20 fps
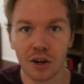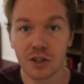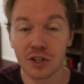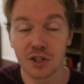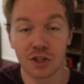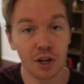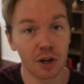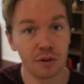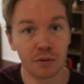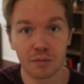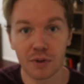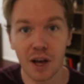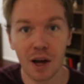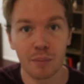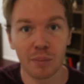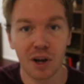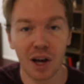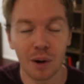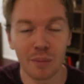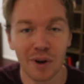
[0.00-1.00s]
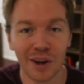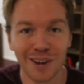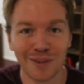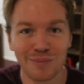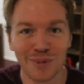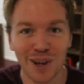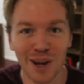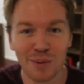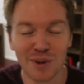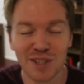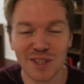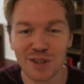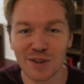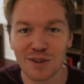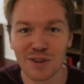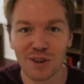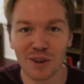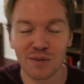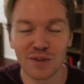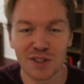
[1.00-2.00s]
So yeah, become a
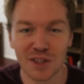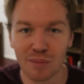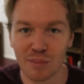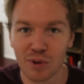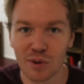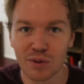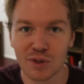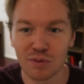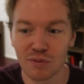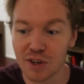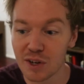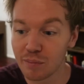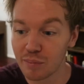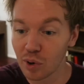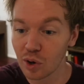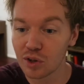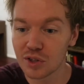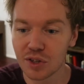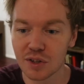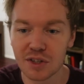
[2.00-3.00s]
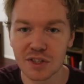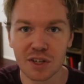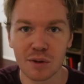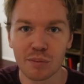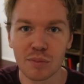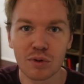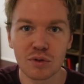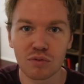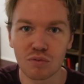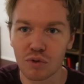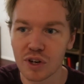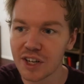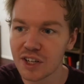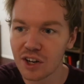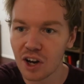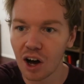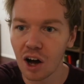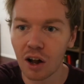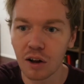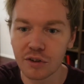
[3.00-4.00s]
student of symbols, read books on symbols, read
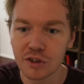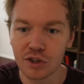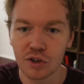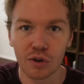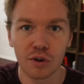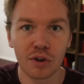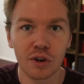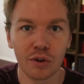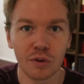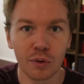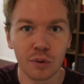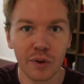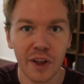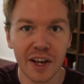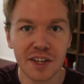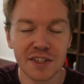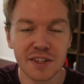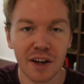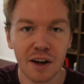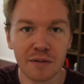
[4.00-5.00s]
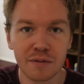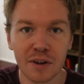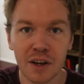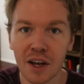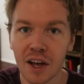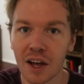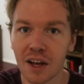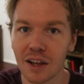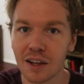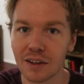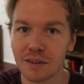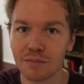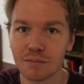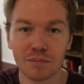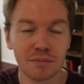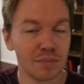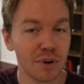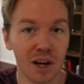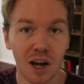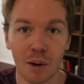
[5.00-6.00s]
Carl Jung and all that stuff,
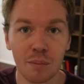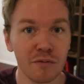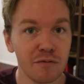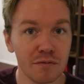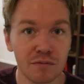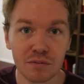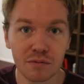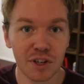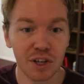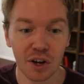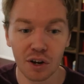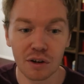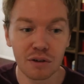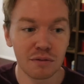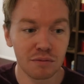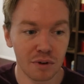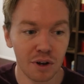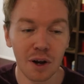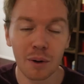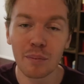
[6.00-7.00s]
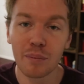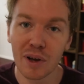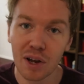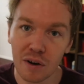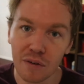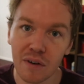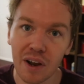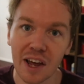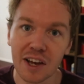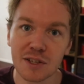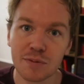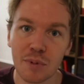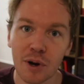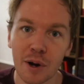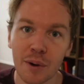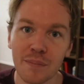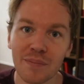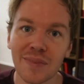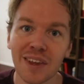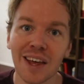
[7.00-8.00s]
become, a bit of an
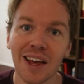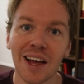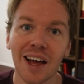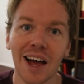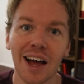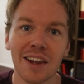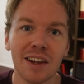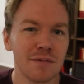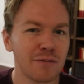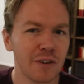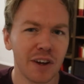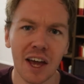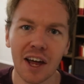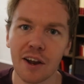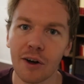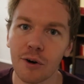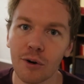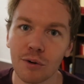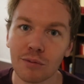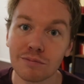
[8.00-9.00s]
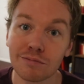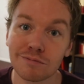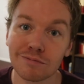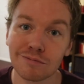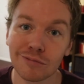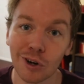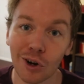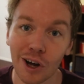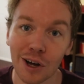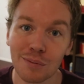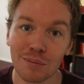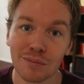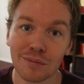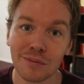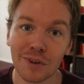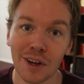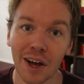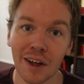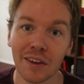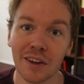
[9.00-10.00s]
expert, and then forget it all, okay?
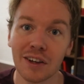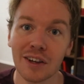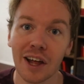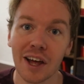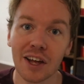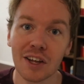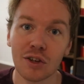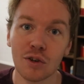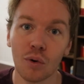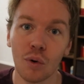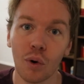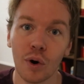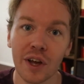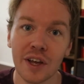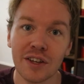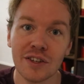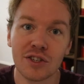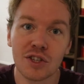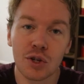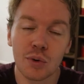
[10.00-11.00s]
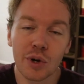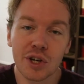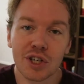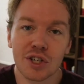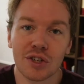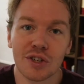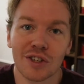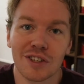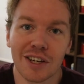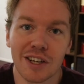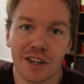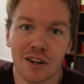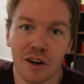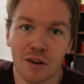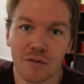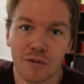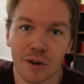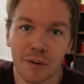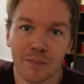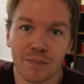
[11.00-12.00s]
And then let your intuition take
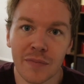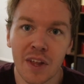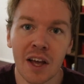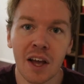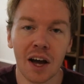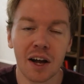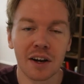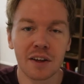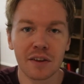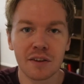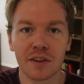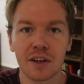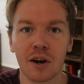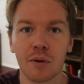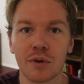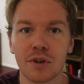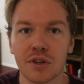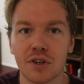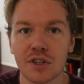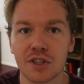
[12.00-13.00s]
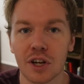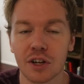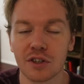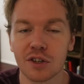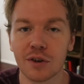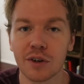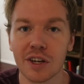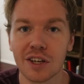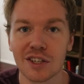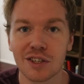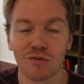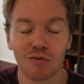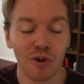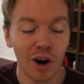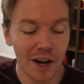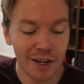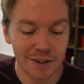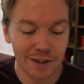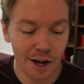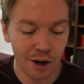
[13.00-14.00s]
over. Another thing I want you to start doing is
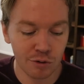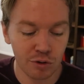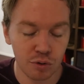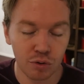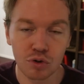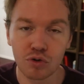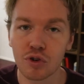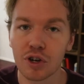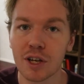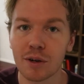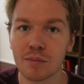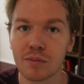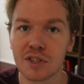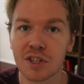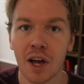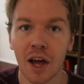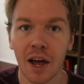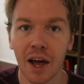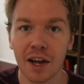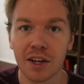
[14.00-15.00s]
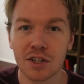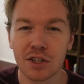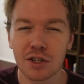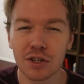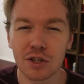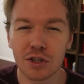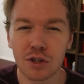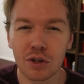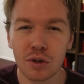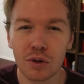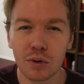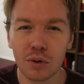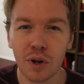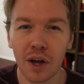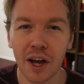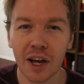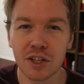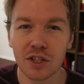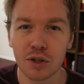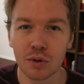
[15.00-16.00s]
write down your dreams as soon
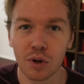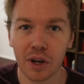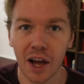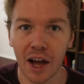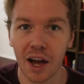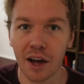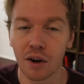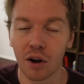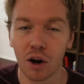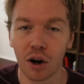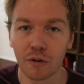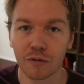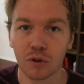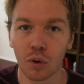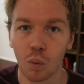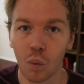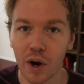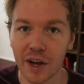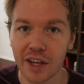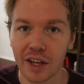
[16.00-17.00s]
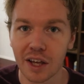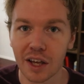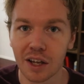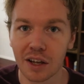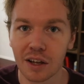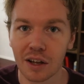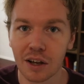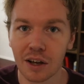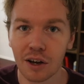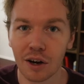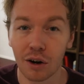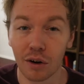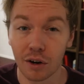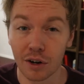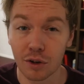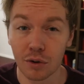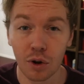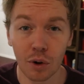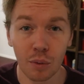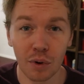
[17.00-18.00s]
as you can after waking.
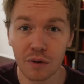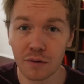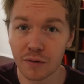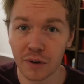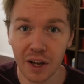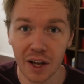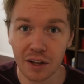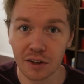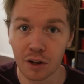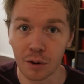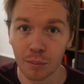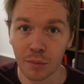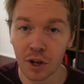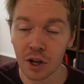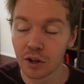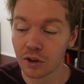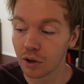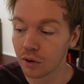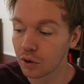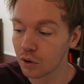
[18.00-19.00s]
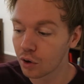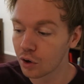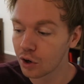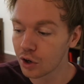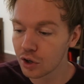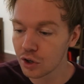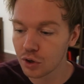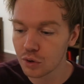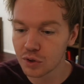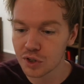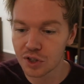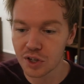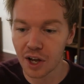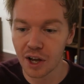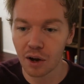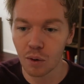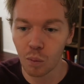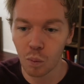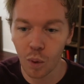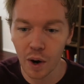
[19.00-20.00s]
Alright, you don't want to forget them. The longer you
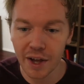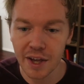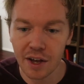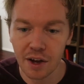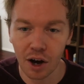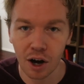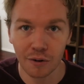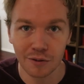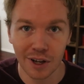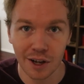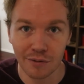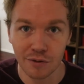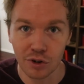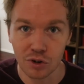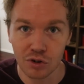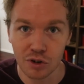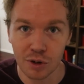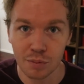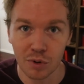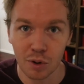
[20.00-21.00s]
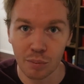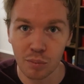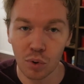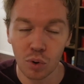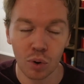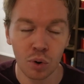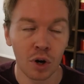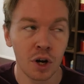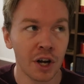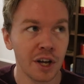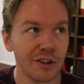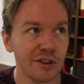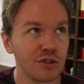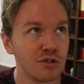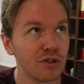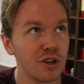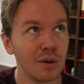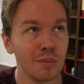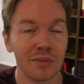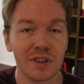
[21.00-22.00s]
stay awake after having a dream, the more the
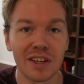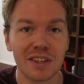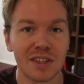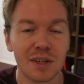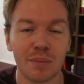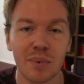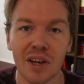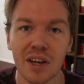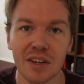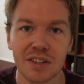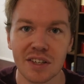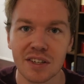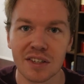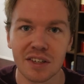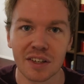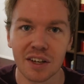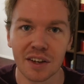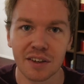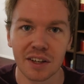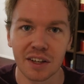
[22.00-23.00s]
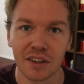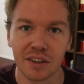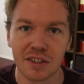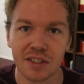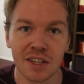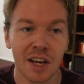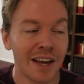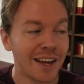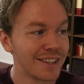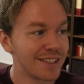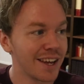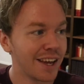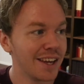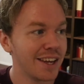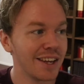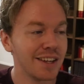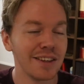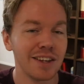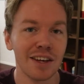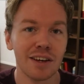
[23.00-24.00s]
dream disappears into nothingness,
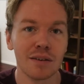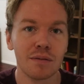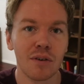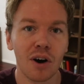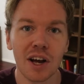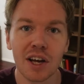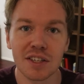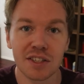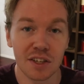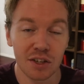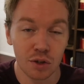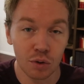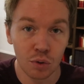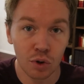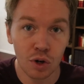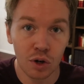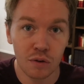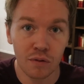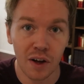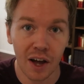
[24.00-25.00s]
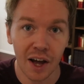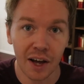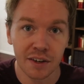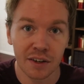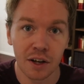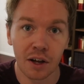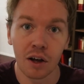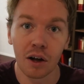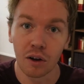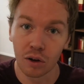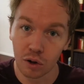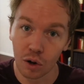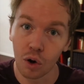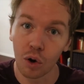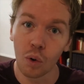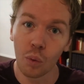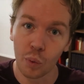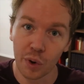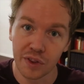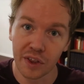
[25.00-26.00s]
taking the advice that you could have had
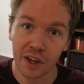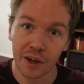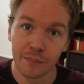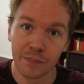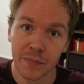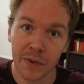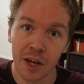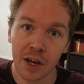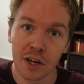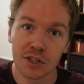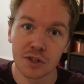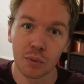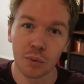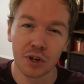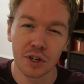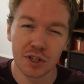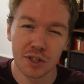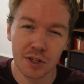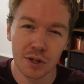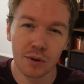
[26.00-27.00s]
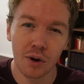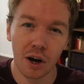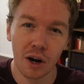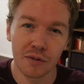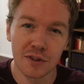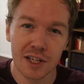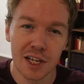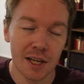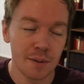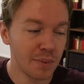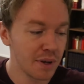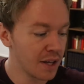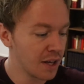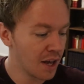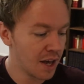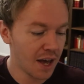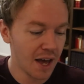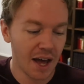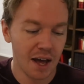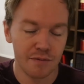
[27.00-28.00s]
along with it. So when you're still half
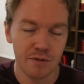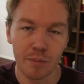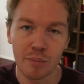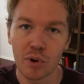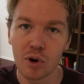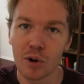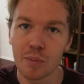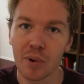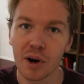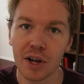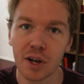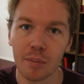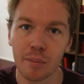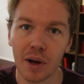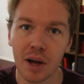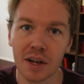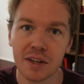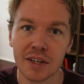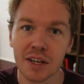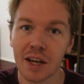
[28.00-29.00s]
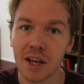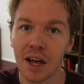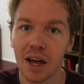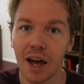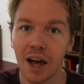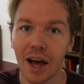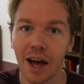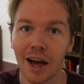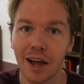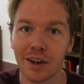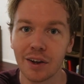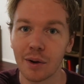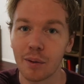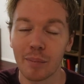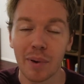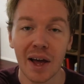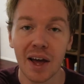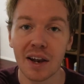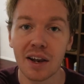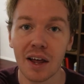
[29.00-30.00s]
sleepy, have a book by your bed and a
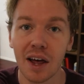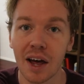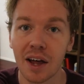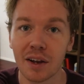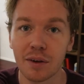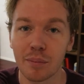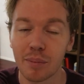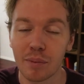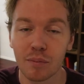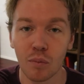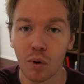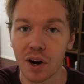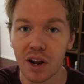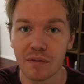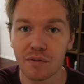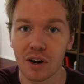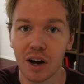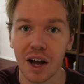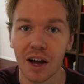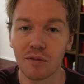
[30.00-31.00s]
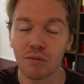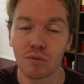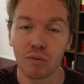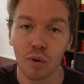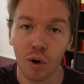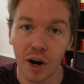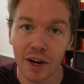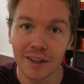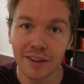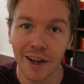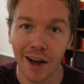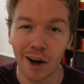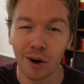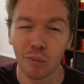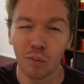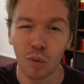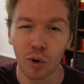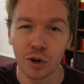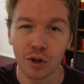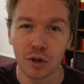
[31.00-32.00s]
pen and whatever, and write
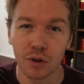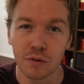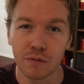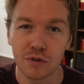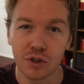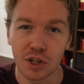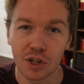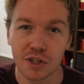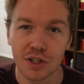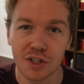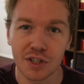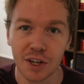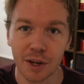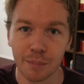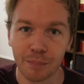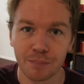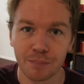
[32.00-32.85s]
down what you've just seen.